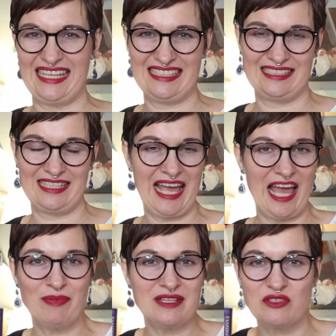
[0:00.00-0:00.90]
Yes,
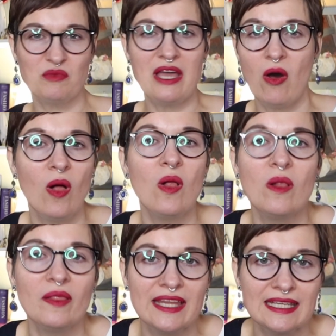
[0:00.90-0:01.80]
happens to me
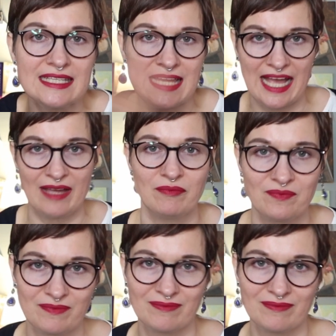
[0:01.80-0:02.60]
all the time.